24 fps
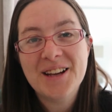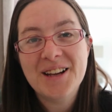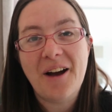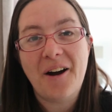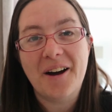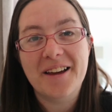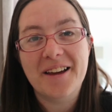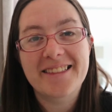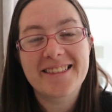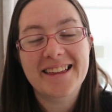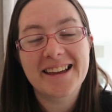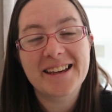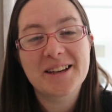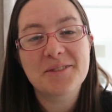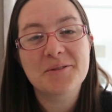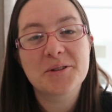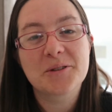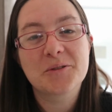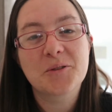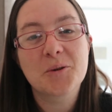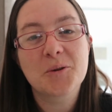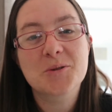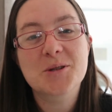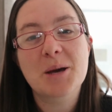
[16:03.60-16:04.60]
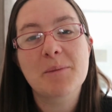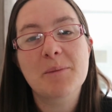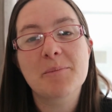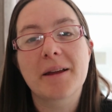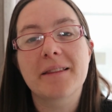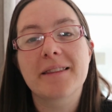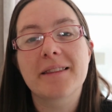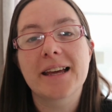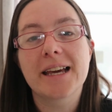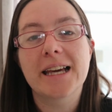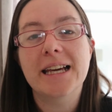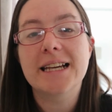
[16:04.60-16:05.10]
I think it would have also
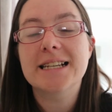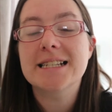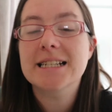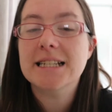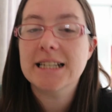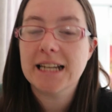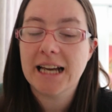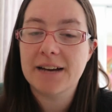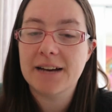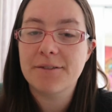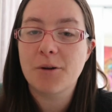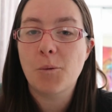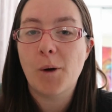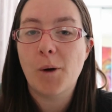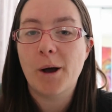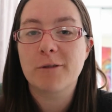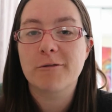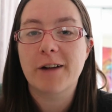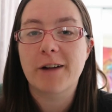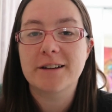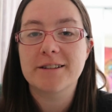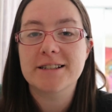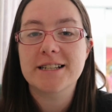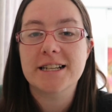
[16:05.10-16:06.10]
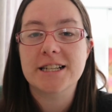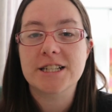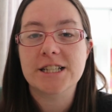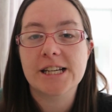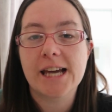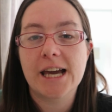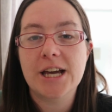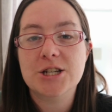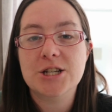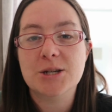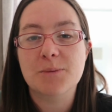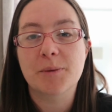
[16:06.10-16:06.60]
meant that he didn't have a well-rounded
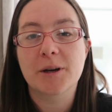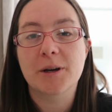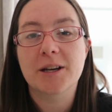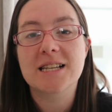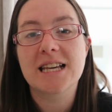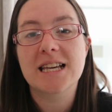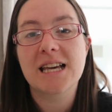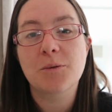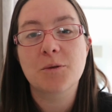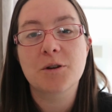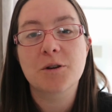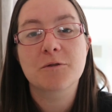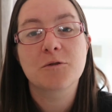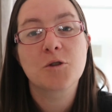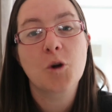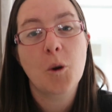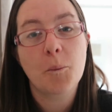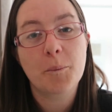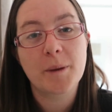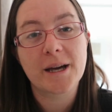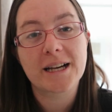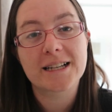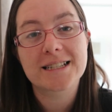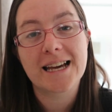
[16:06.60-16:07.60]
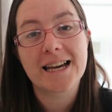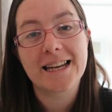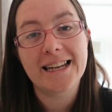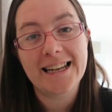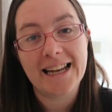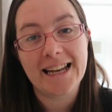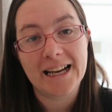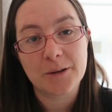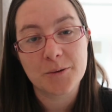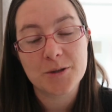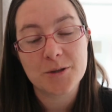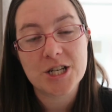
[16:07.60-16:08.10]
education because he would have not picked any
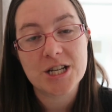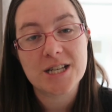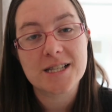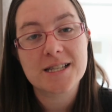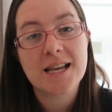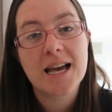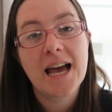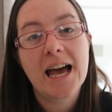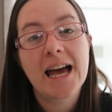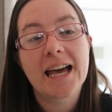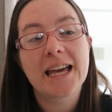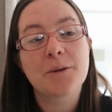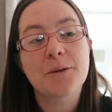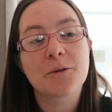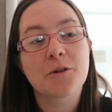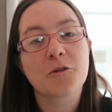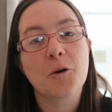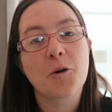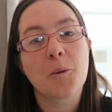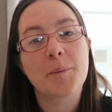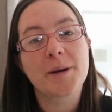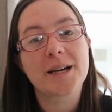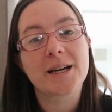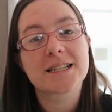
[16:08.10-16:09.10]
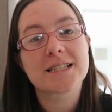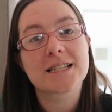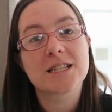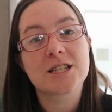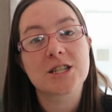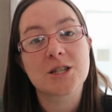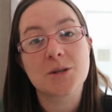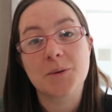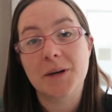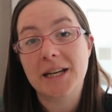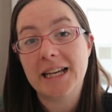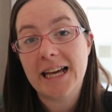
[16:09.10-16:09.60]
languages, he would have not picked
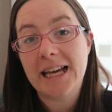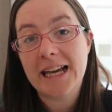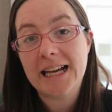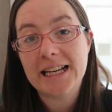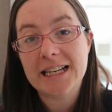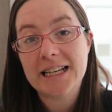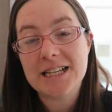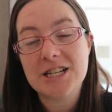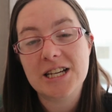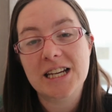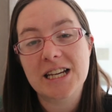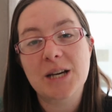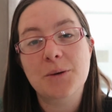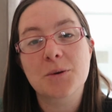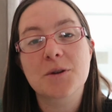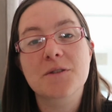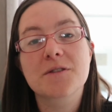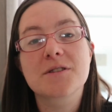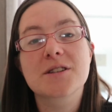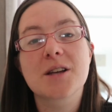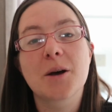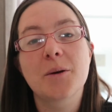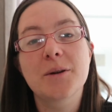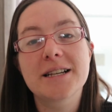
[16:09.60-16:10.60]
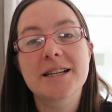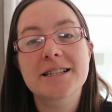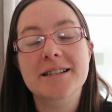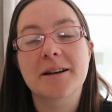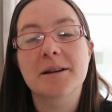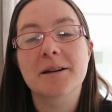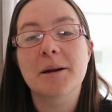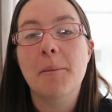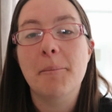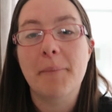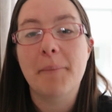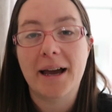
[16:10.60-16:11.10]
to do any English, and he would have solely
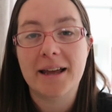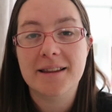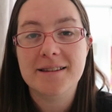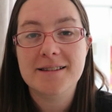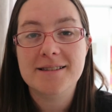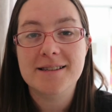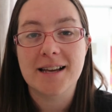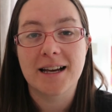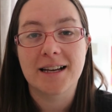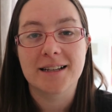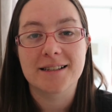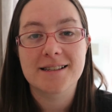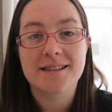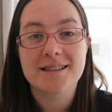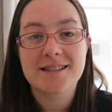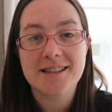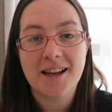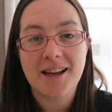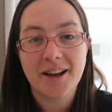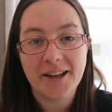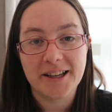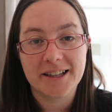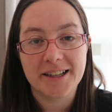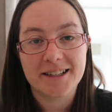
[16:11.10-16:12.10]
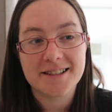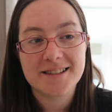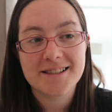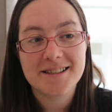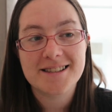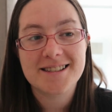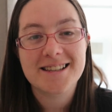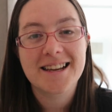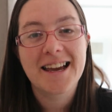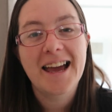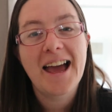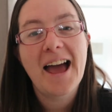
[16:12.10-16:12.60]
done maths and
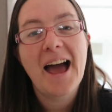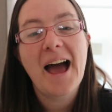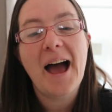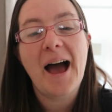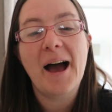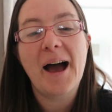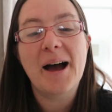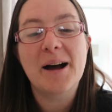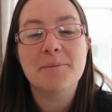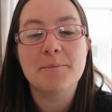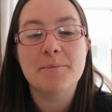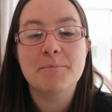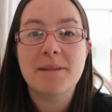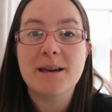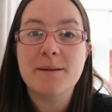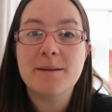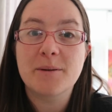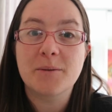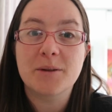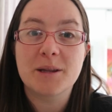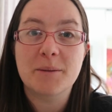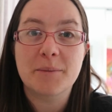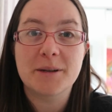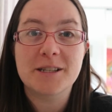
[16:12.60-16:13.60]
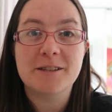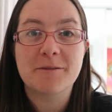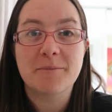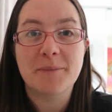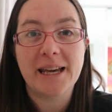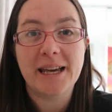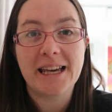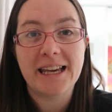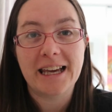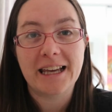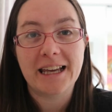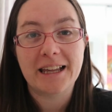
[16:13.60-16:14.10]
science, um, maybe with a bit of
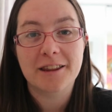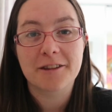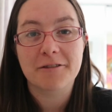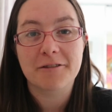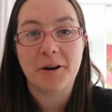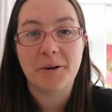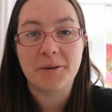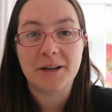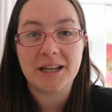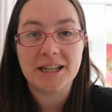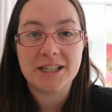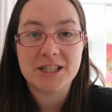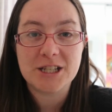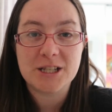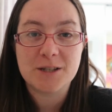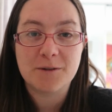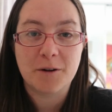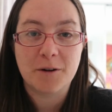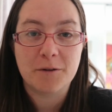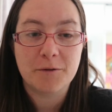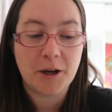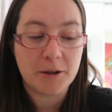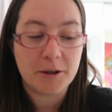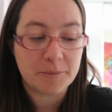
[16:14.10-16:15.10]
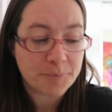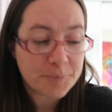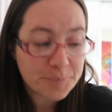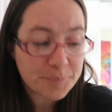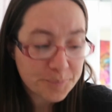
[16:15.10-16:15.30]
PE thrown in just for fun.